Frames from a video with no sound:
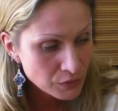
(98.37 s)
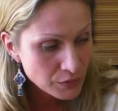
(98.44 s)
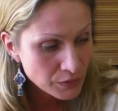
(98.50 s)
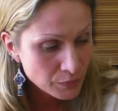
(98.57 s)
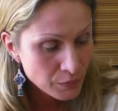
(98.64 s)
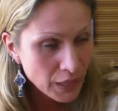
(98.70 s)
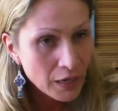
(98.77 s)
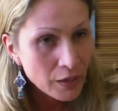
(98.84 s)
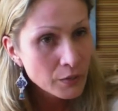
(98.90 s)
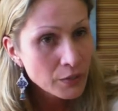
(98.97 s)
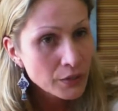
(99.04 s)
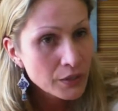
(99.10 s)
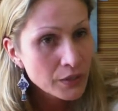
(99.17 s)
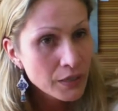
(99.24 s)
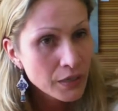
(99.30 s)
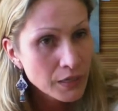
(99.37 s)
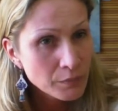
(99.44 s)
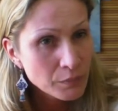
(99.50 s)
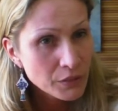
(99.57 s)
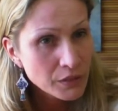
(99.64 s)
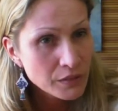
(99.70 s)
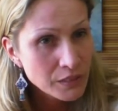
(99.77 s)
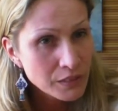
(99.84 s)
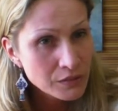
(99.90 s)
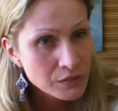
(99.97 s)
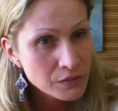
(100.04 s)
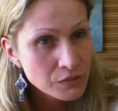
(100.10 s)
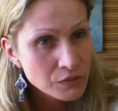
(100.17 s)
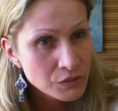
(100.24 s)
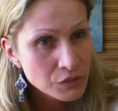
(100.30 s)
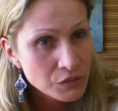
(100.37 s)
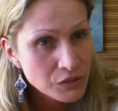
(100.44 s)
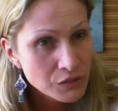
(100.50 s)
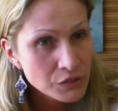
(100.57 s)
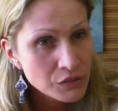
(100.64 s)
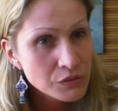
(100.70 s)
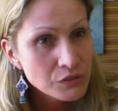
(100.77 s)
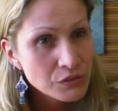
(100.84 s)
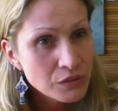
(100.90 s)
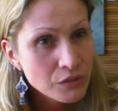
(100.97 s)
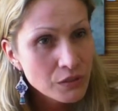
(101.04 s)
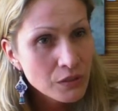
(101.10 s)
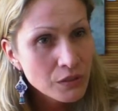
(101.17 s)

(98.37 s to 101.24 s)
empower and bring light to social issues.